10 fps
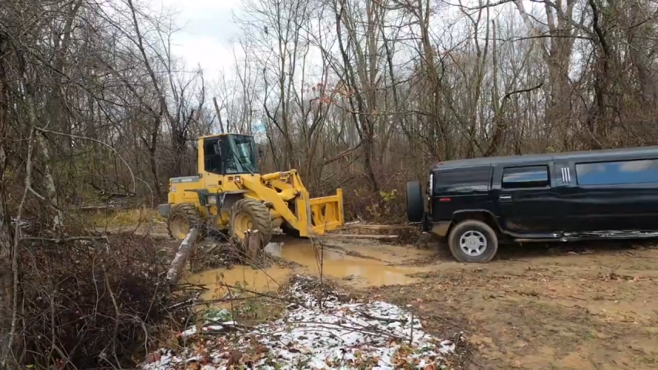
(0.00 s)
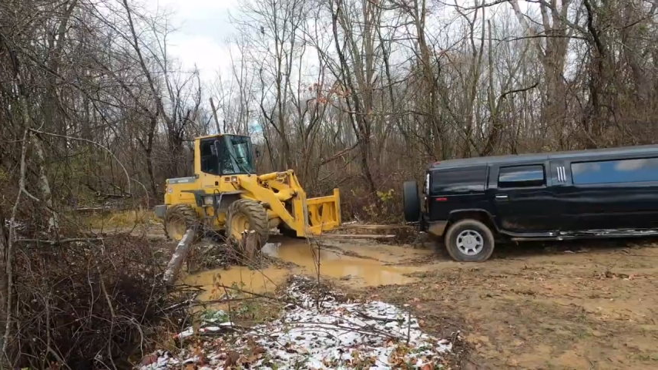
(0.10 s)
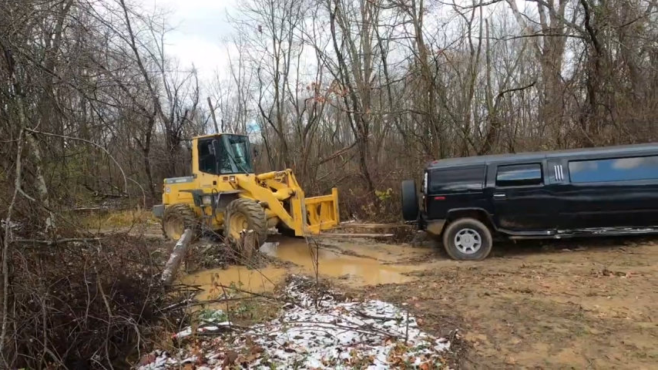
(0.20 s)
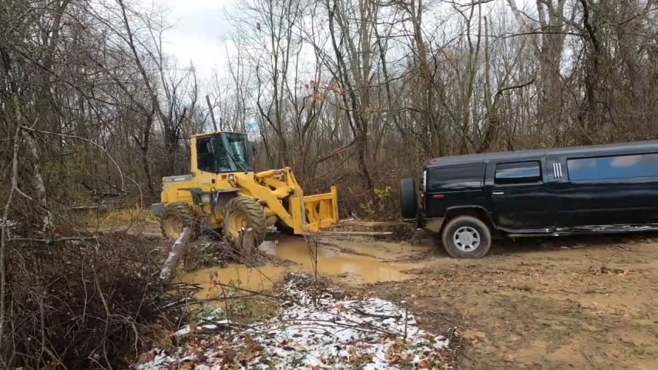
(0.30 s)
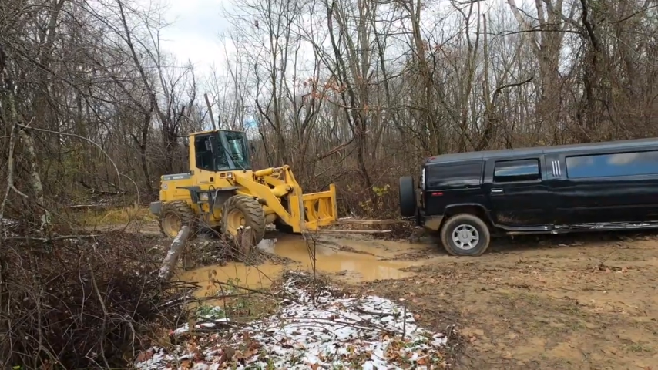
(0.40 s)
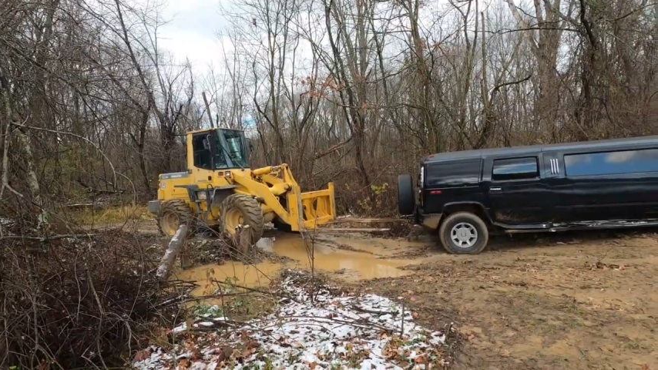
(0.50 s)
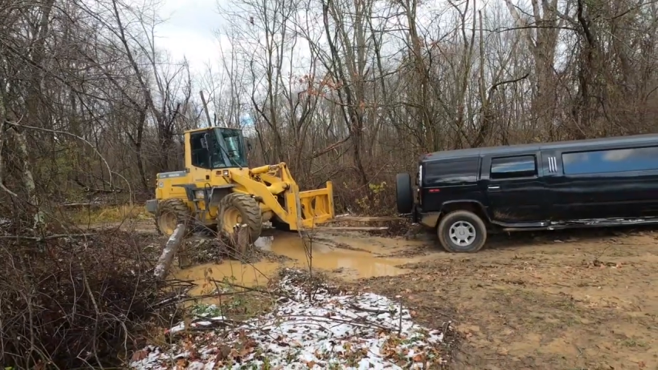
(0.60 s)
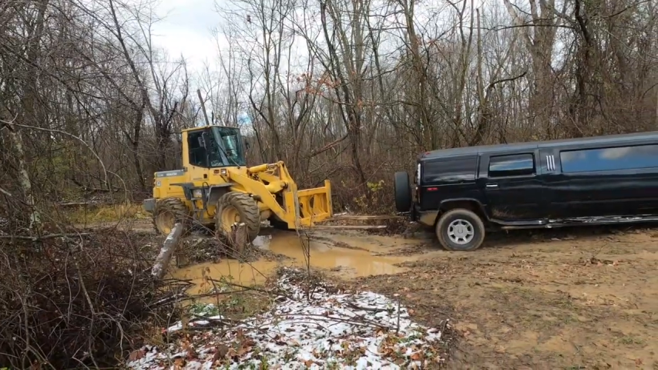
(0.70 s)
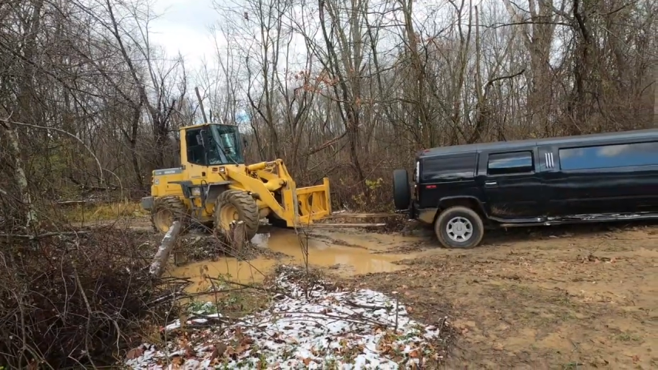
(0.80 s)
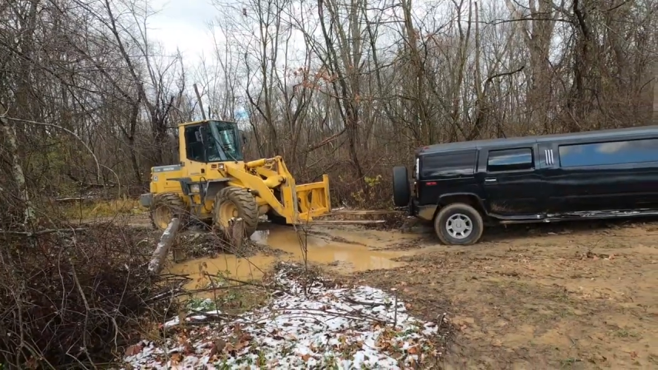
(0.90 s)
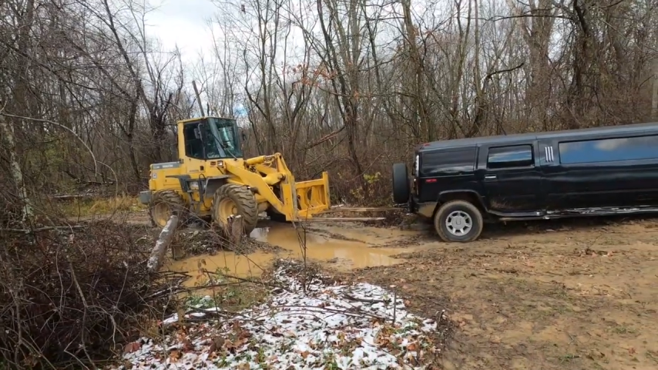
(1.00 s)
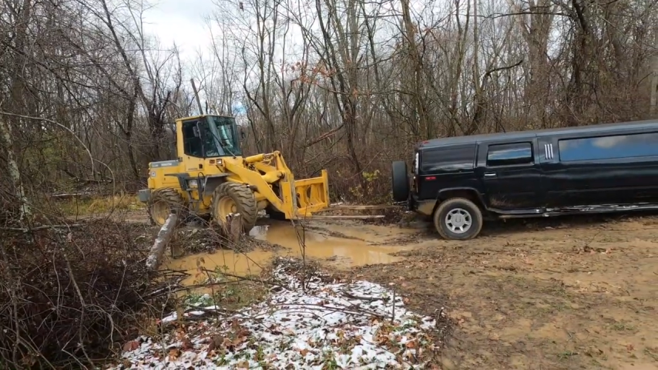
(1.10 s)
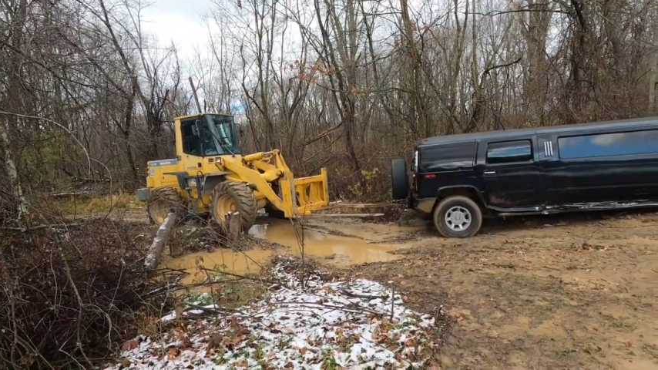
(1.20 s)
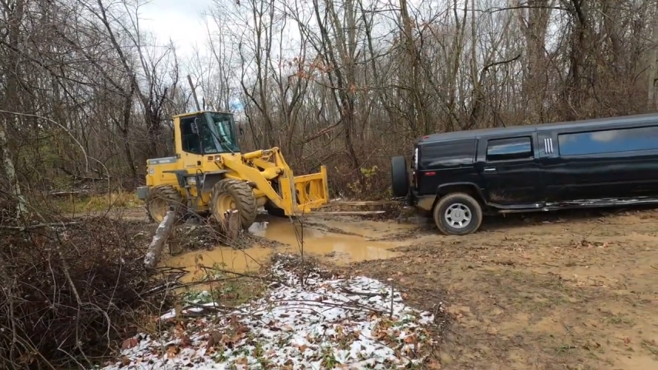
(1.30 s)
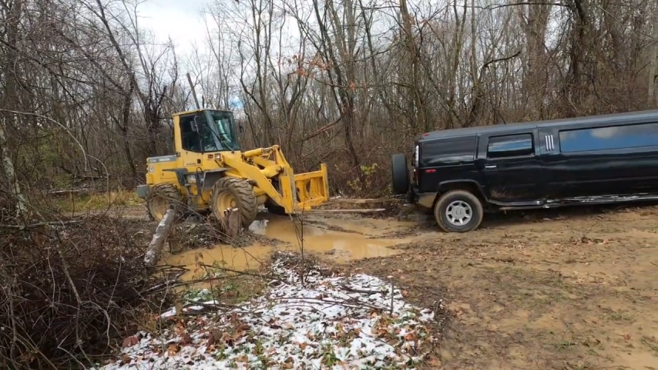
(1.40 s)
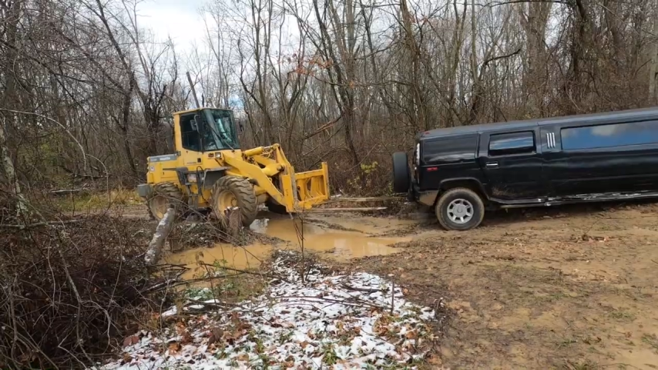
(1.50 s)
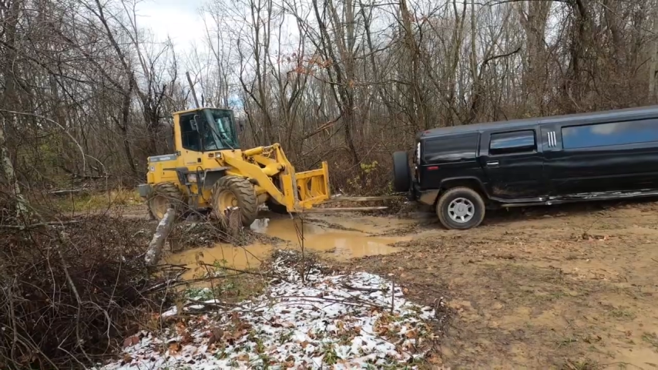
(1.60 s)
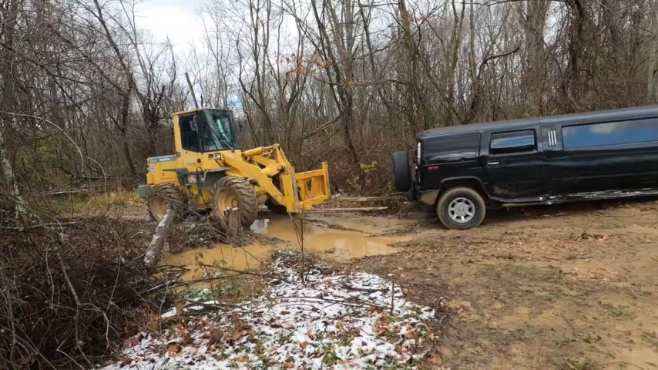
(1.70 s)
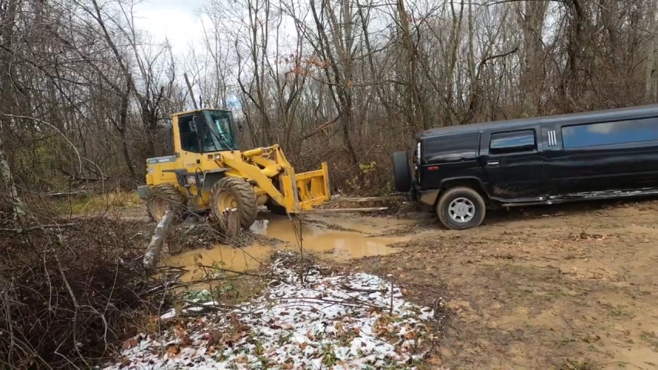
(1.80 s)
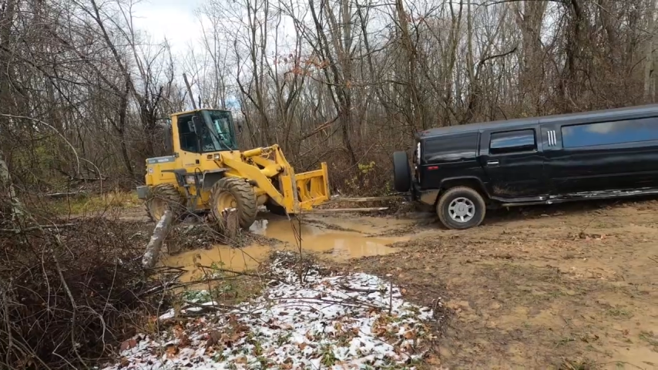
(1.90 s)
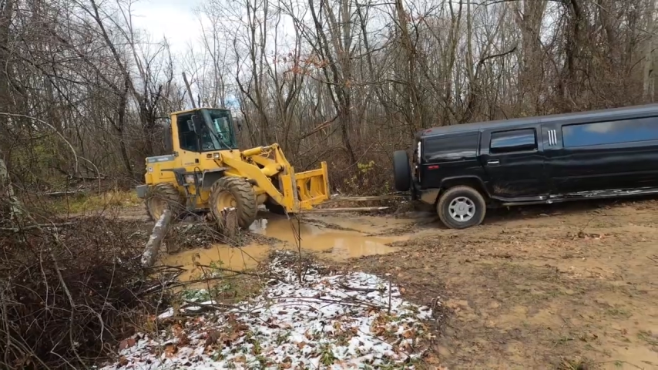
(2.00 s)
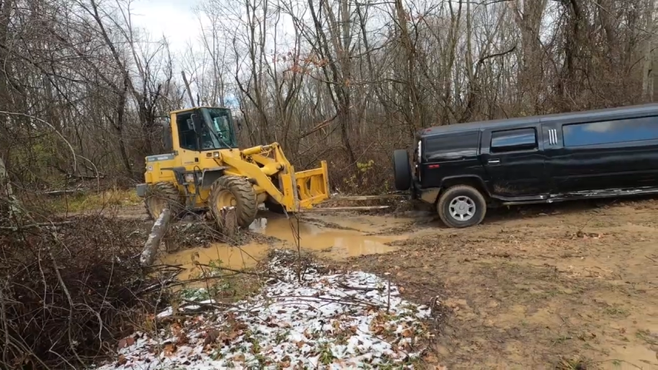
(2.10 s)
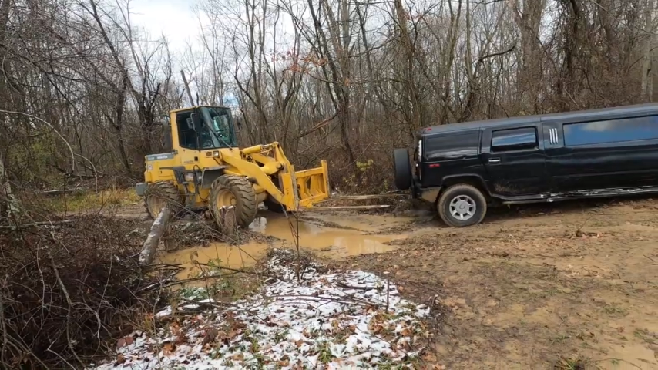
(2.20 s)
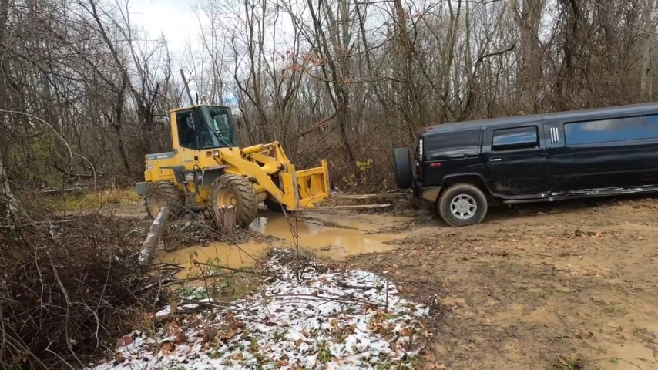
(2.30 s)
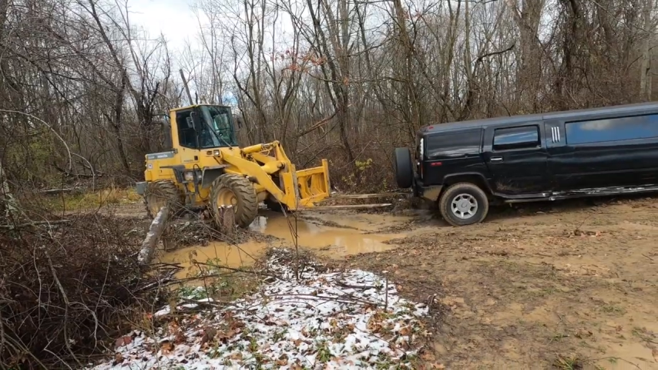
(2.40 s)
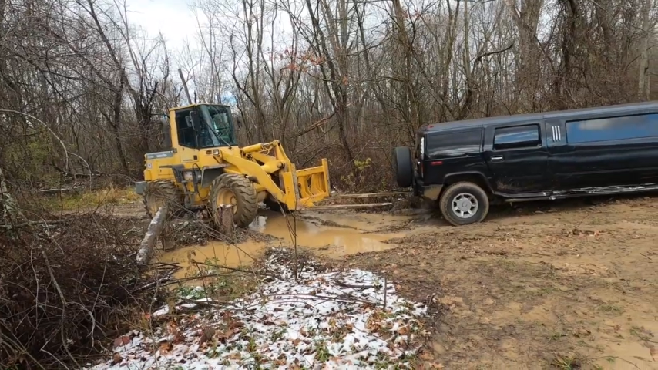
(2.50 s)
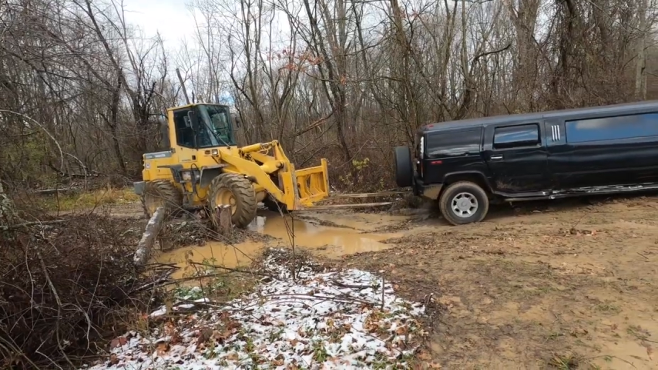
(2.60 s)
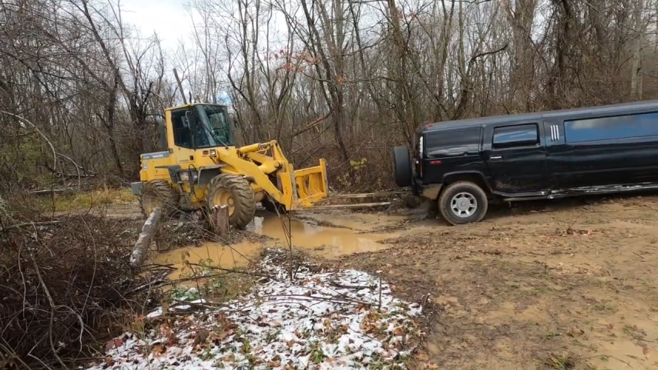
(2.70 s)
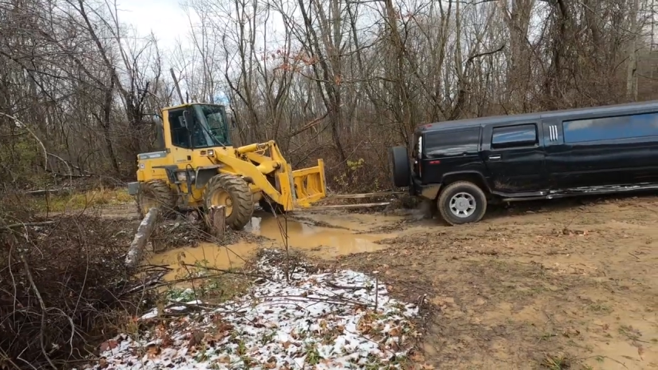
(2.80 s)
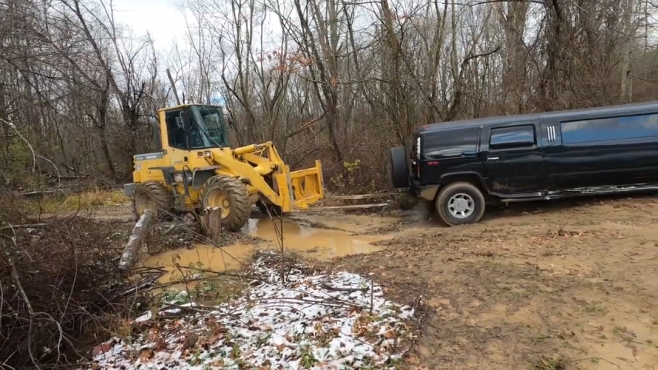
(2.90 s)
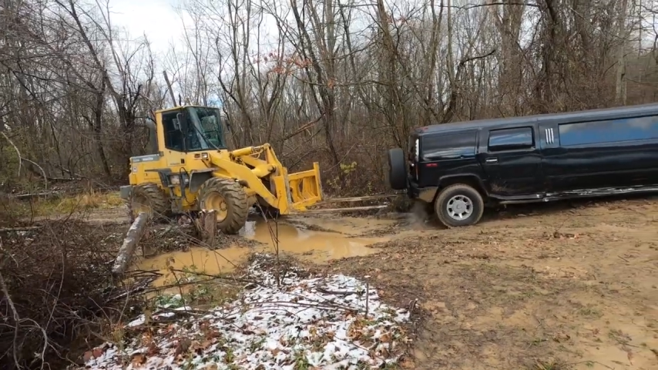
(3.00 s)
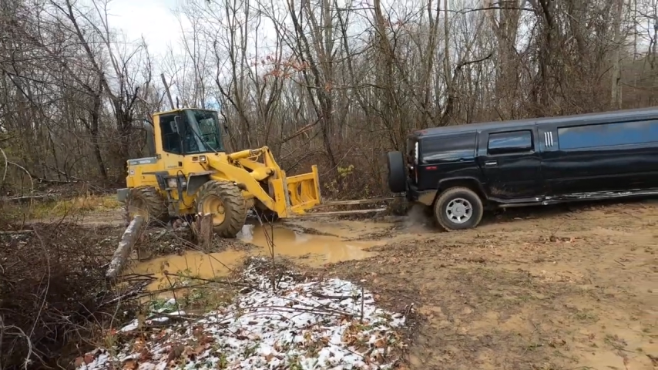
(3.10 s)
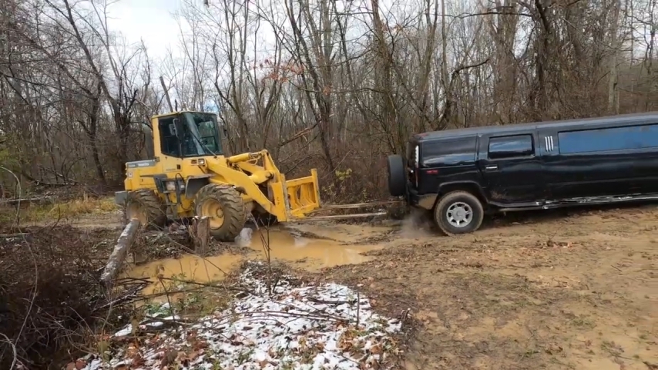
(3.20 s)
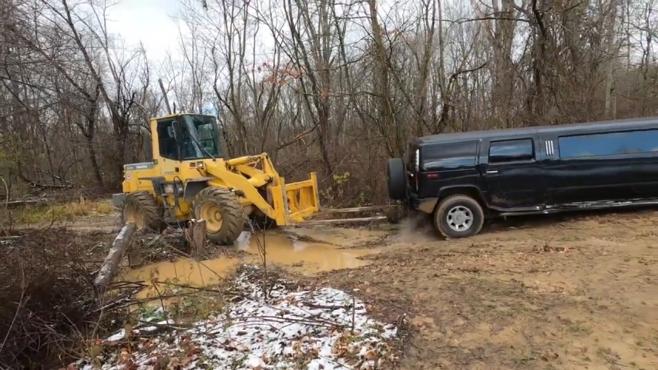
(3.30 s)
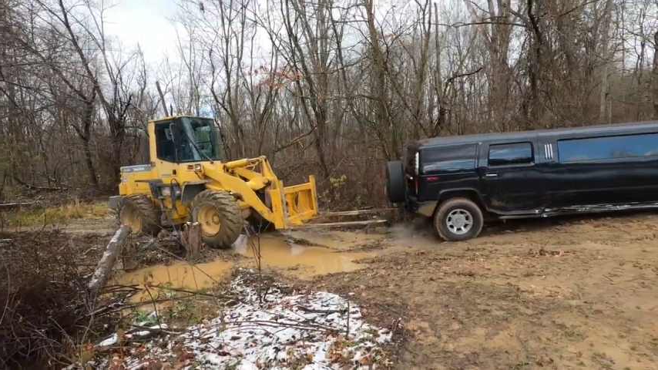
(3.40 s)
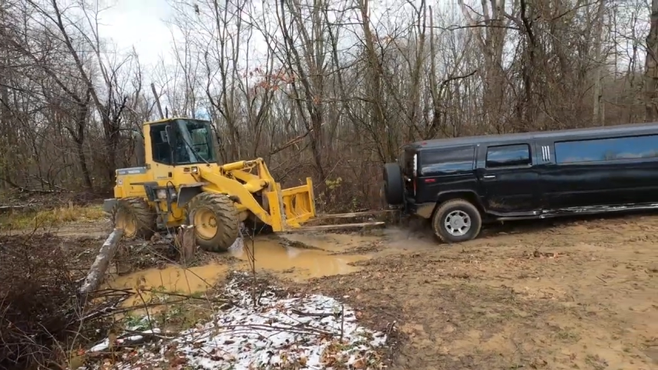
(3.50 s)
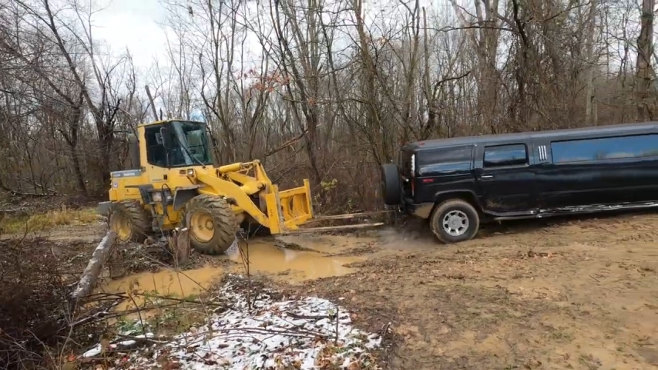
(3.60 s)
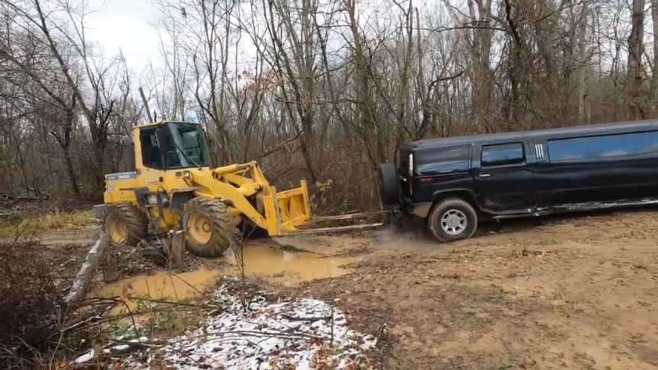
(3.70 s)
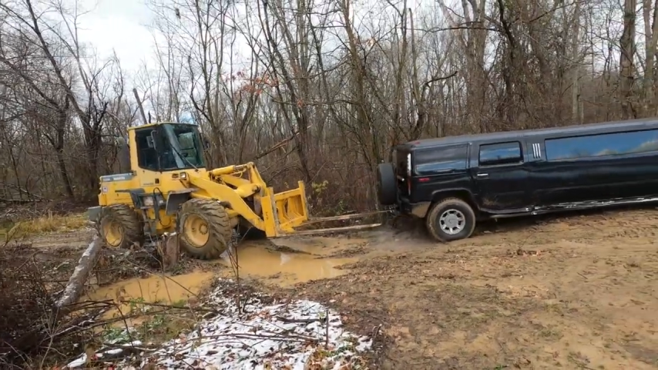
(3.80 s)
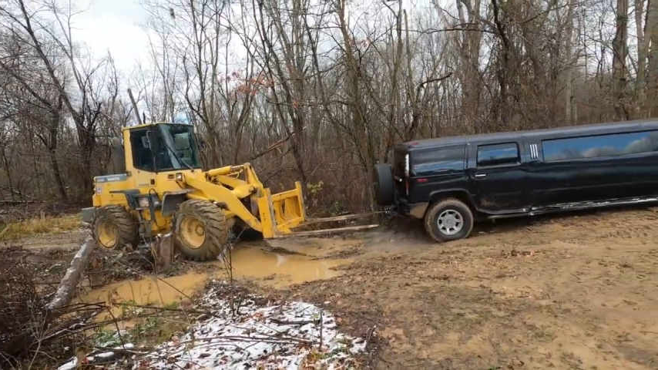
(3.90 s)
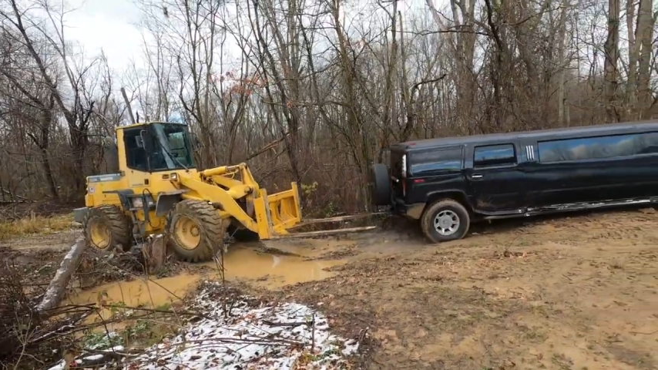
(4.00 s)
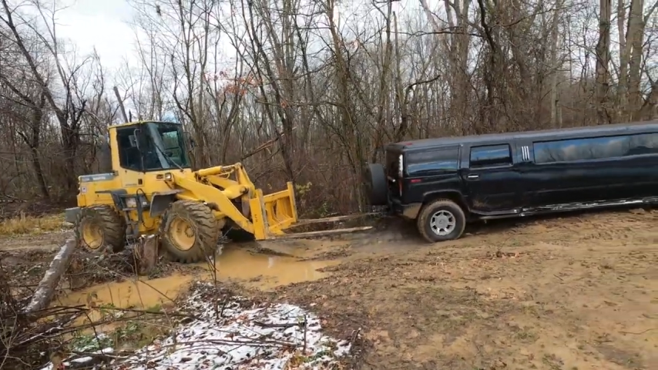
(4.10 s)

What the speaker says: No face is visible, so there are no lips to read.